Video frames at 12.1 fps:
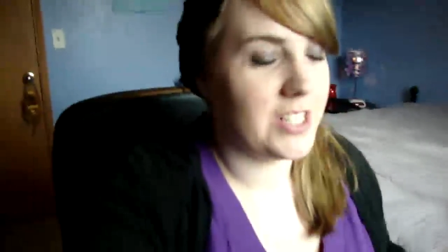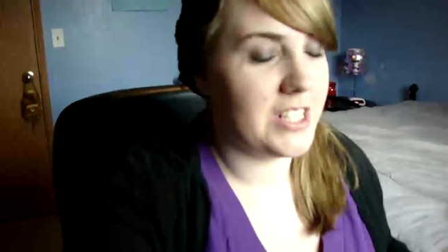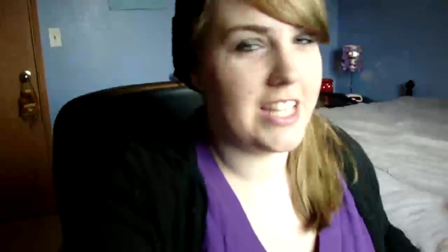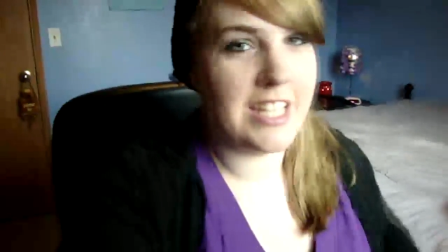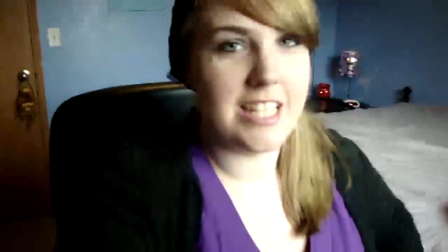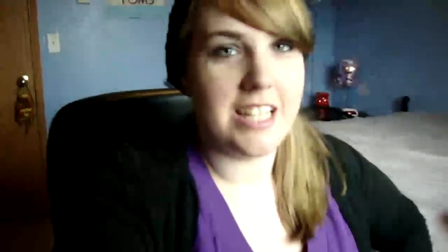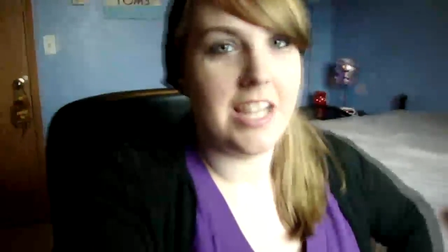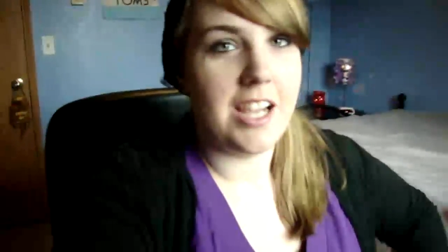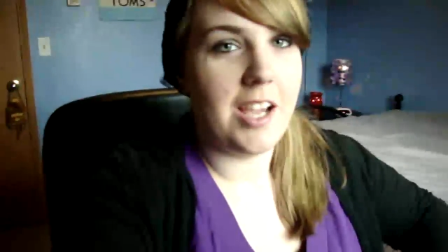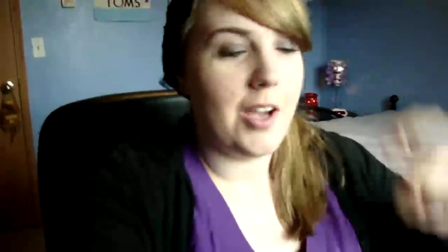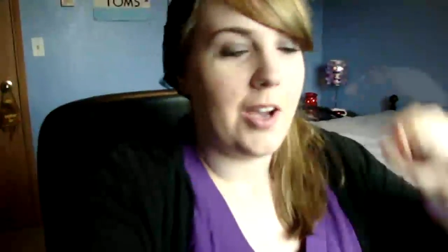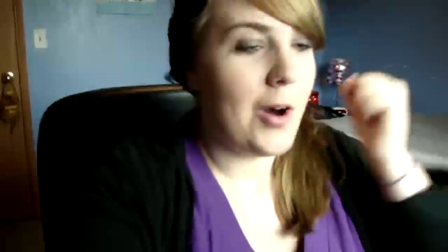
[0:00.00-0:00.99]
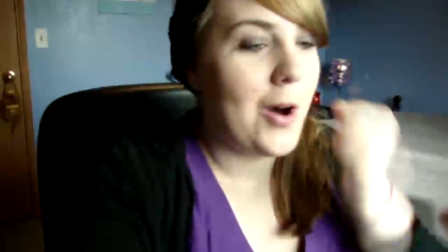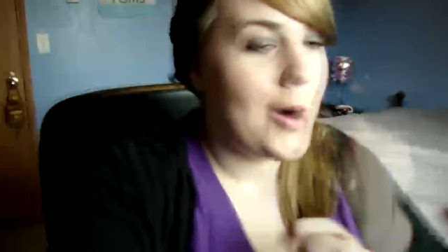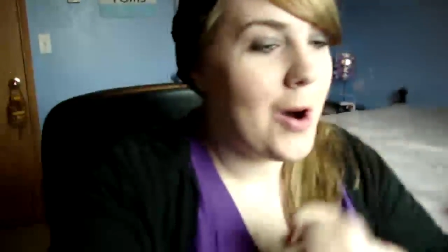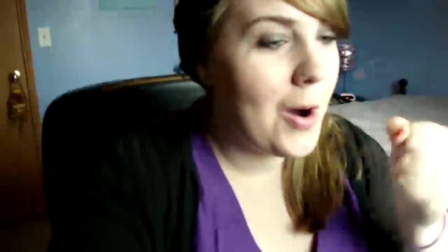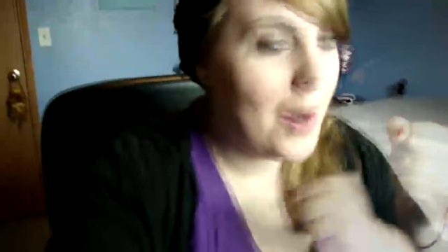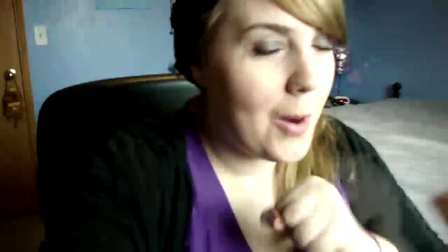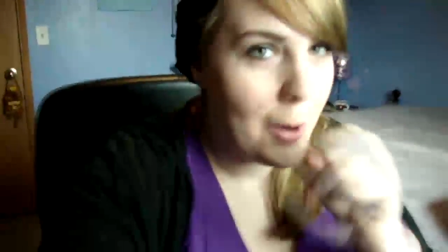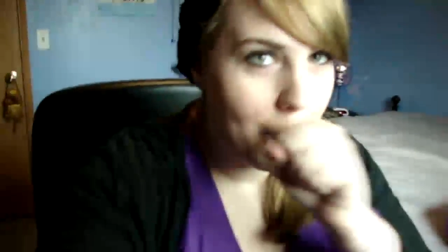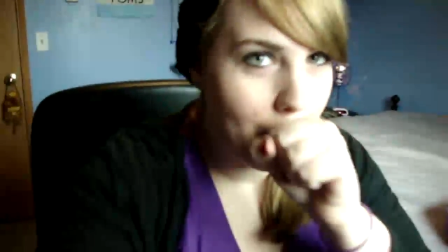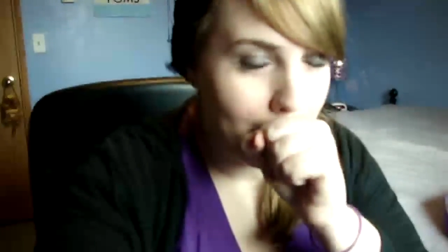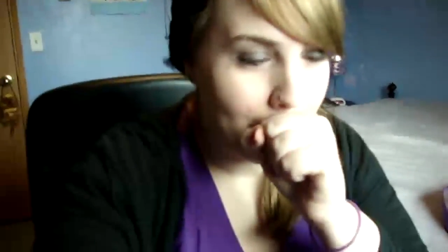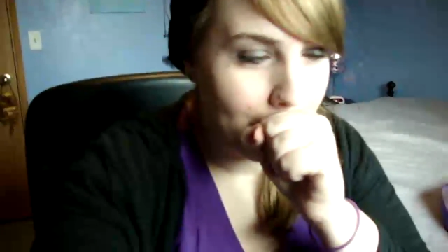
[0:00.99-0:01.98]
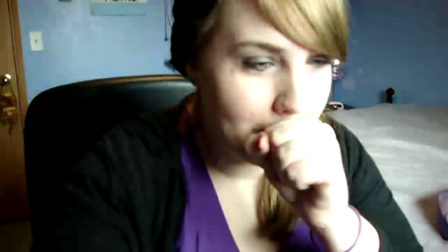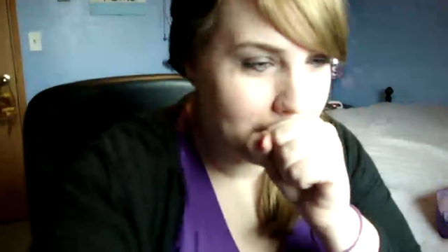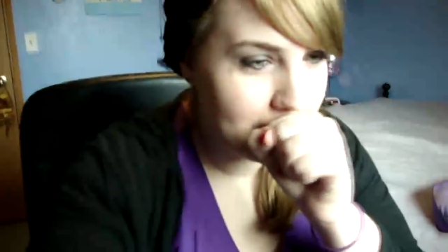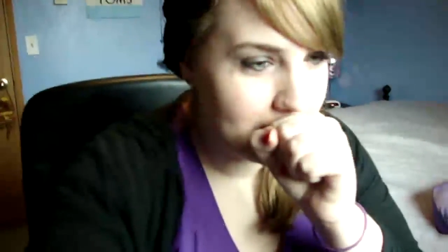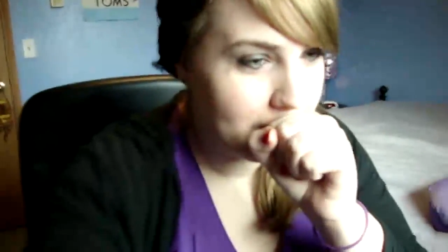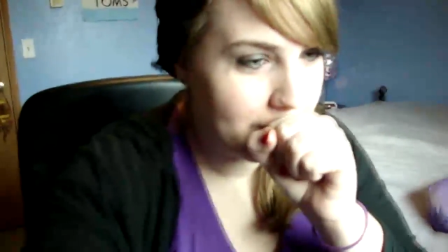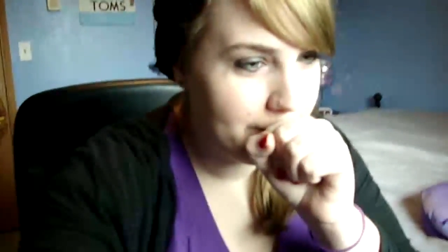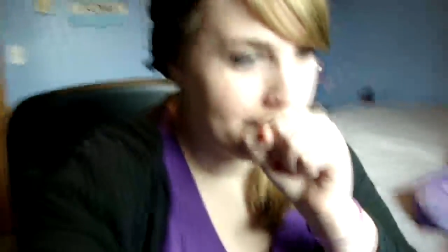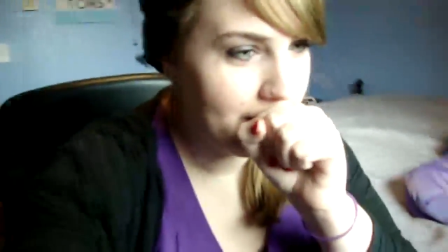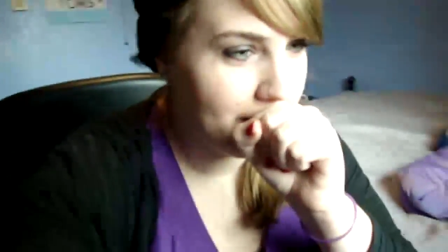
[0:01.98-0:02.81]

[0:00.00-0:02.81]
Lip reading: tonight. Oh, this is going to be